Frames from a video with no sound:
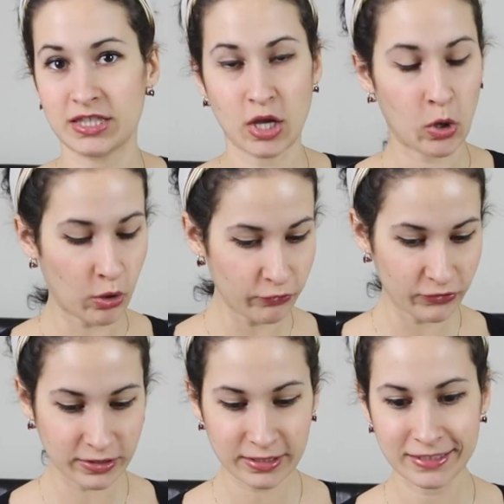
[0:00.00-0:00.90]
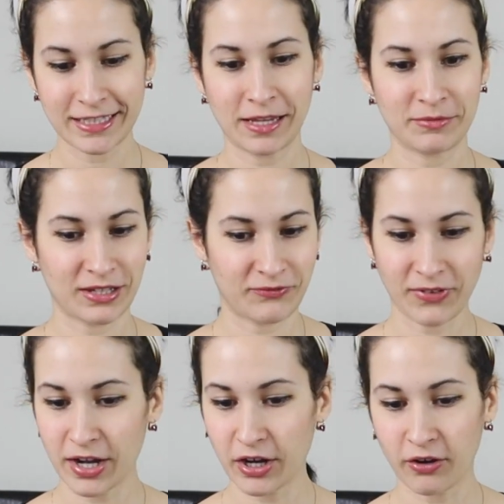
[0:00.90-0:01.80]
They all fit the same. They're
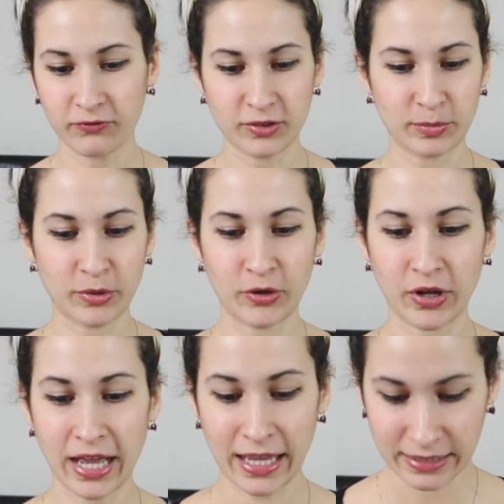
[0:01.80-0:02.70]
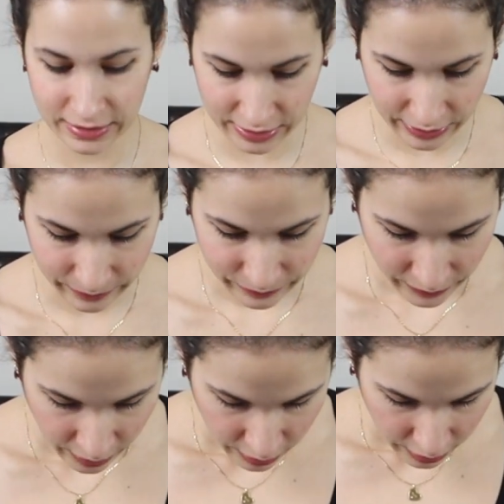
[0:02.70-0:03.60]
very comfortable. And the
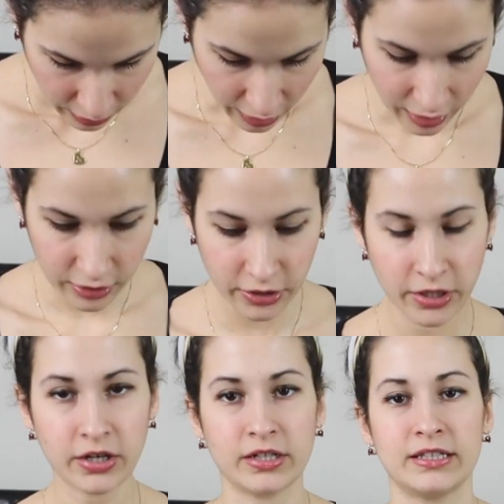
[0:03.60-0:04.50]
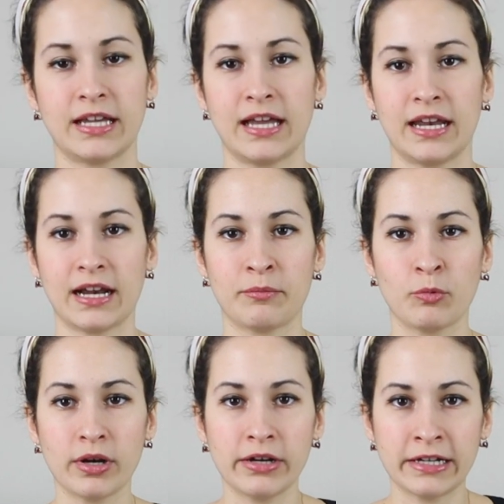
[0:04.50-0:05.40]
color that
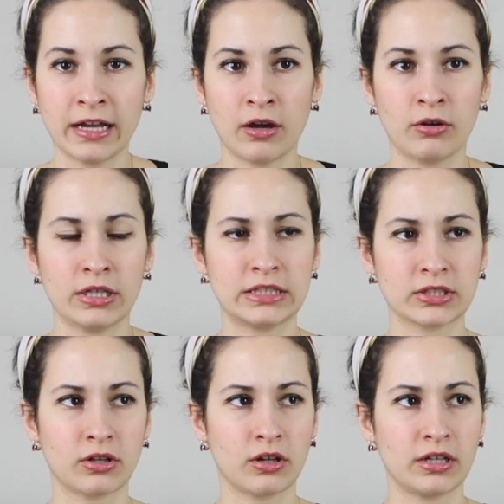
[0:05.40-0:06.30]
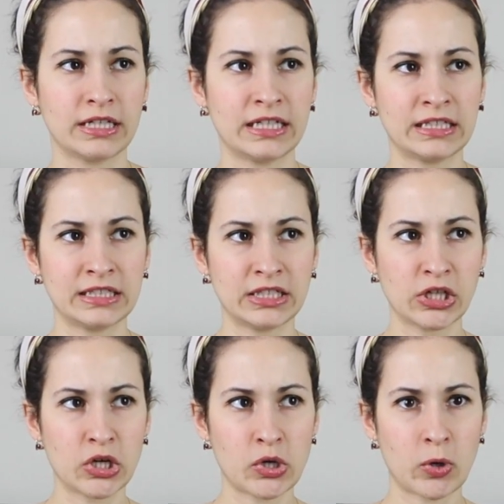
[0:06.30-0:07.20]
I'm wearing now, it's called
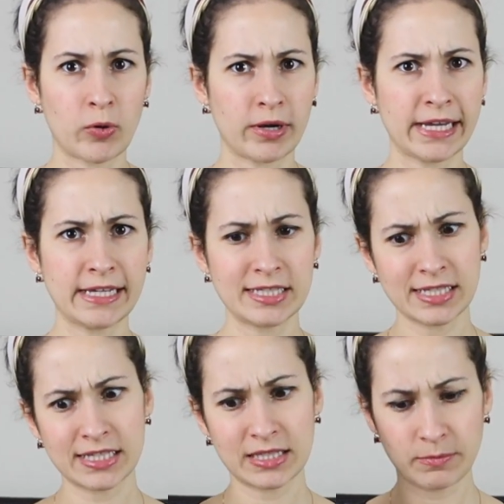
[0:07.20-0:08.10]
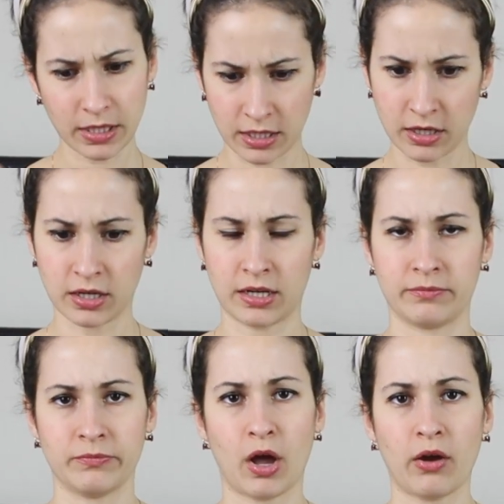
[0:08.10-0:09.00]
Indigo Oasis, but I'm
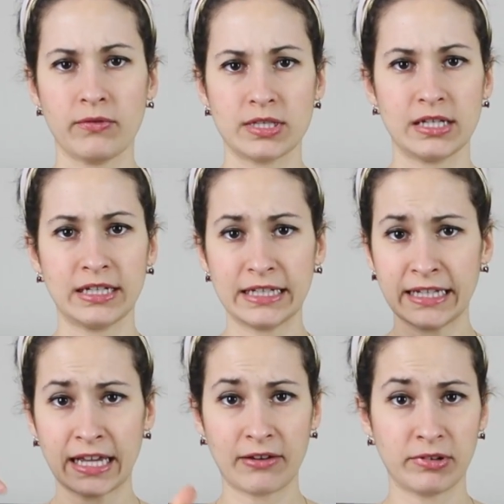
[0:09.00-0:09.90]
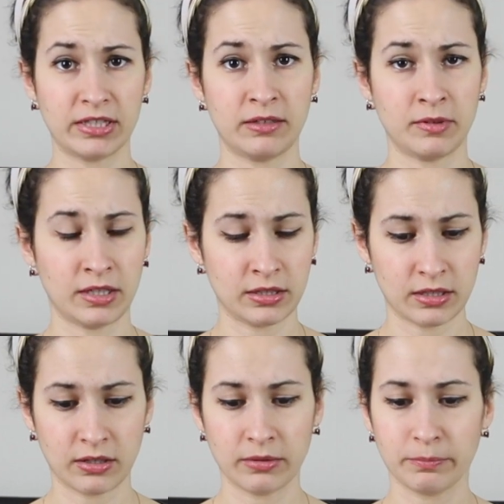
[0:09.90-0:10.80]
gonna obviously link everything in
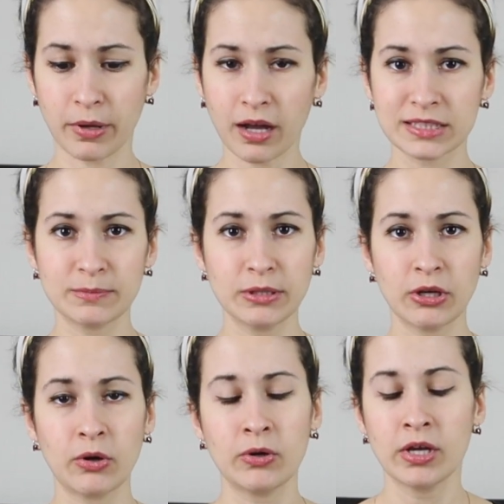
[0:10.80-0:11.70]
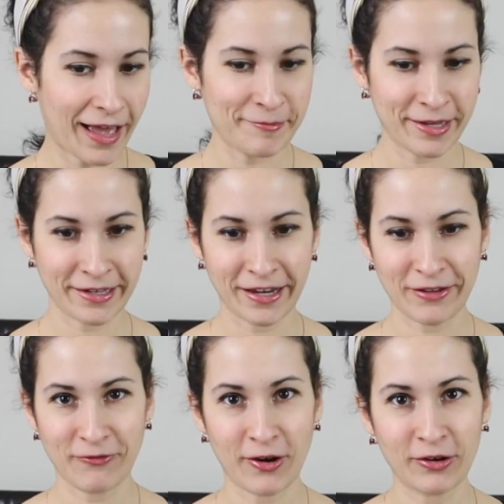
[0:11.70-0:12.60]
the box below. I mean,
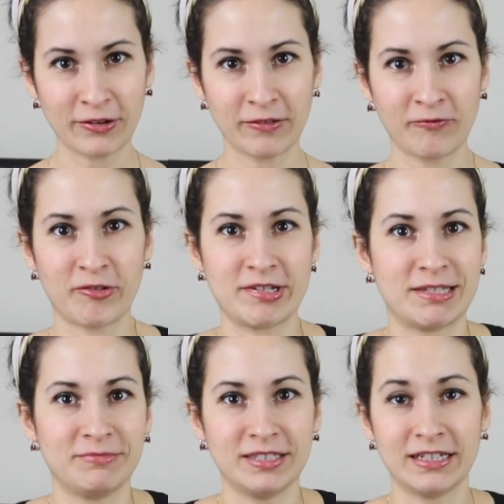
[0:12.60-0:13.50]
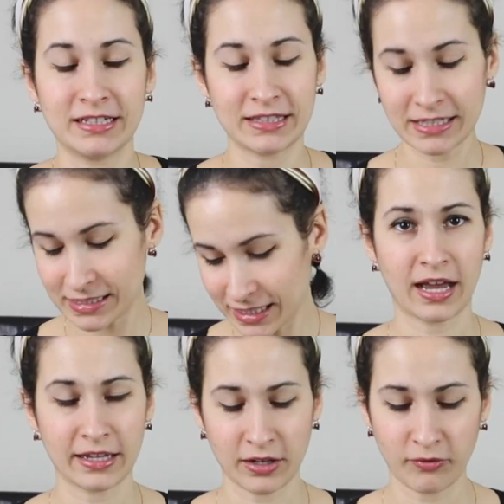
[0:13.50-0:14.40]
if you're looking for something like this,
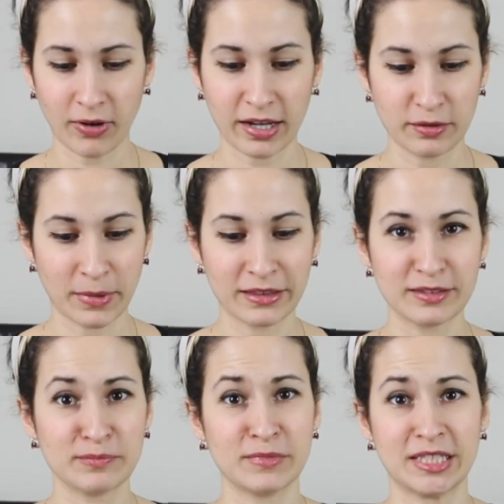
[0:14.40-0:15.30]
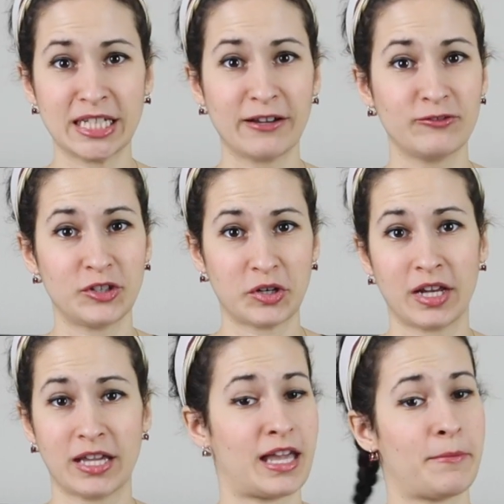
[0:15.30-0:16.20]
I cannot recommend them enough. They're
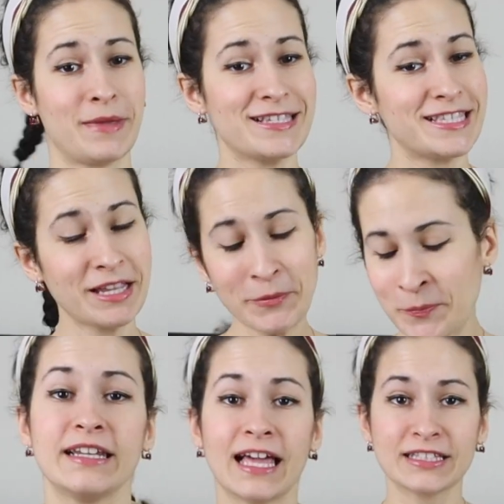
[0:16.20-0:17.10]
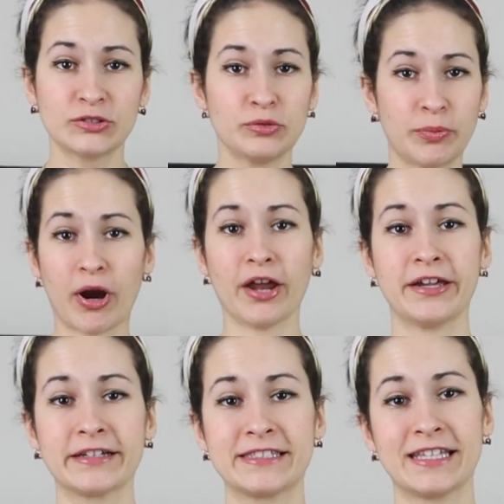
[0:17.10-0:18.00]
like amazing. The last 2
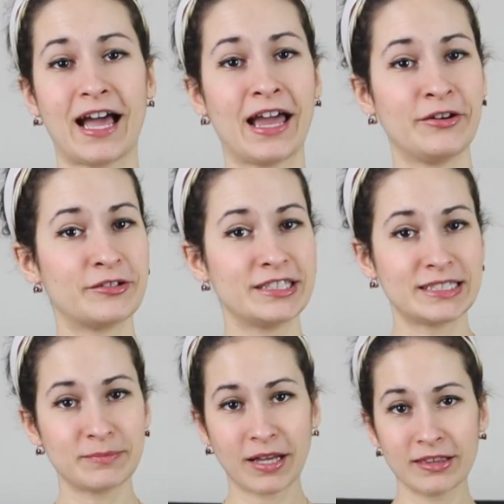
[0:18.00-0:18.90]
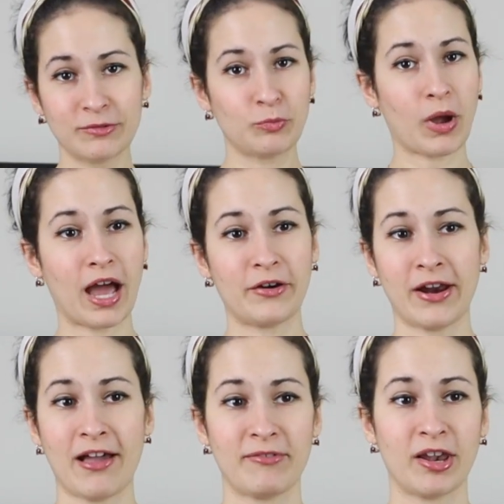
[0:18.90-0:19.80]
products, I know this month I
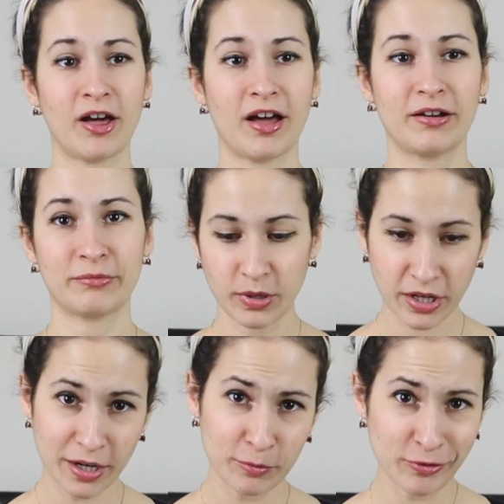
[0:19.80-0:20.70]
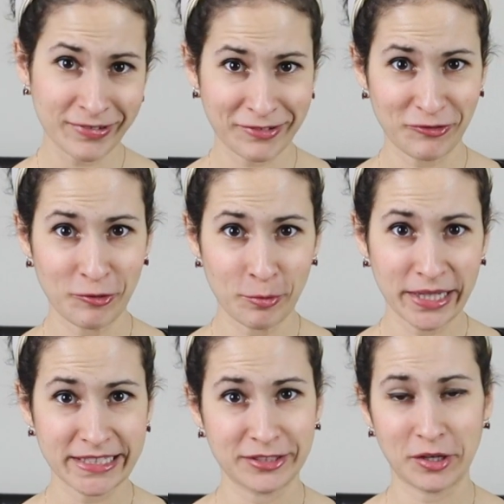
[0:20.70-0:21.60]
don't have a lot. We're gonna move in a few
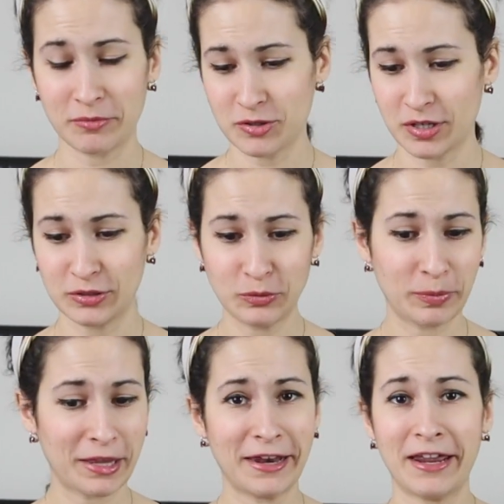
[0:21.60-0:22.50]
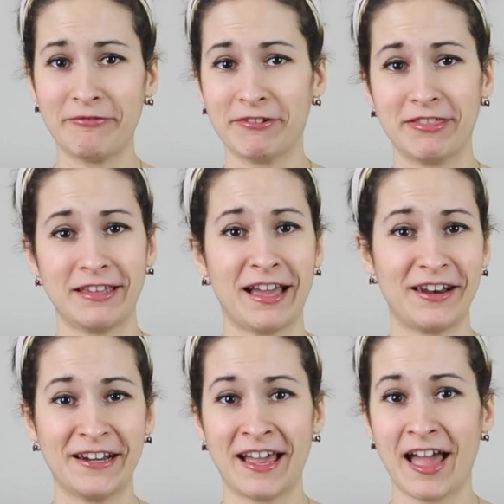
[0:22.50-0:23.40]
weeks, so I'm trying to plan everything.
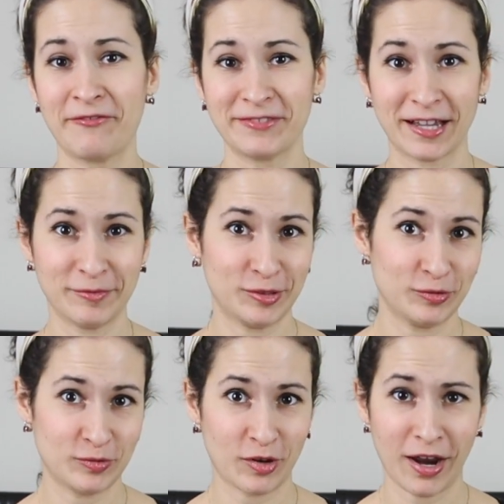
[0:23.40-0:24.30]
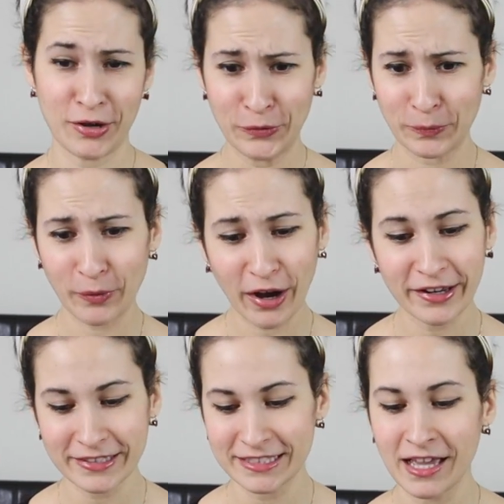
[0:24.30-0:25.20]
I didn't have time to try new
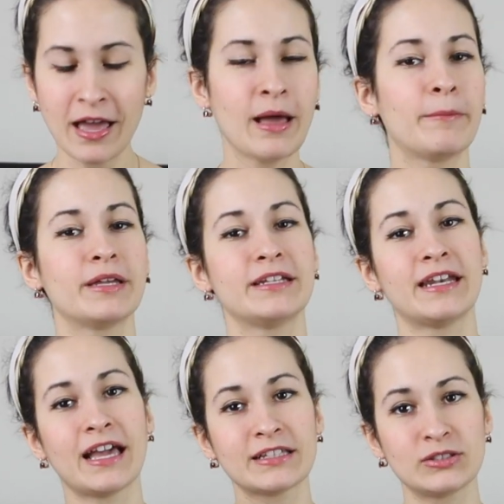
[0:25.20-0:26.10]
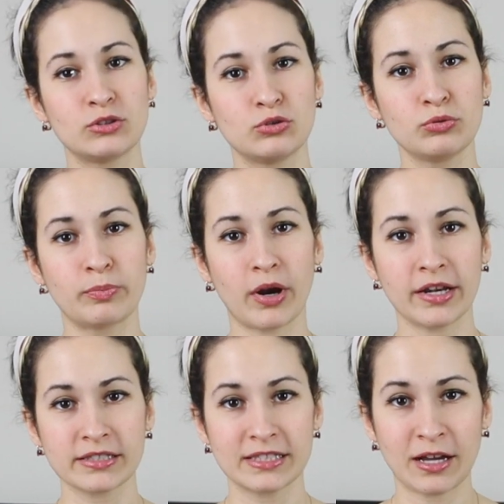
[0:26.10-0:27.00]
products, but the next 2
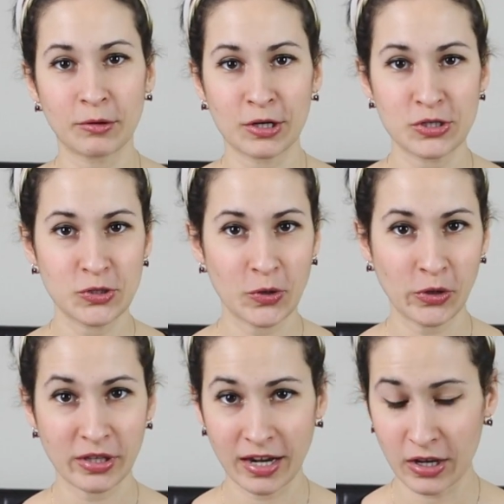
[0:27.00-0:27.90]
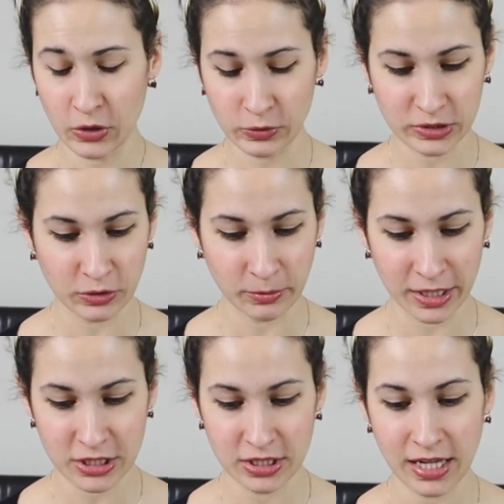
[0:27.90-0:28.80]
products that I want to show you that I used so
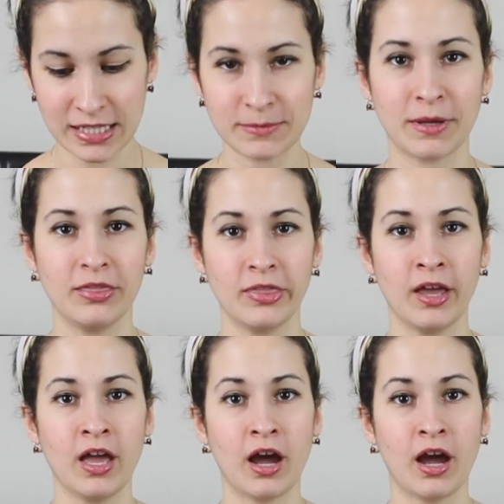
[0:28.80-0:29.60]
much last month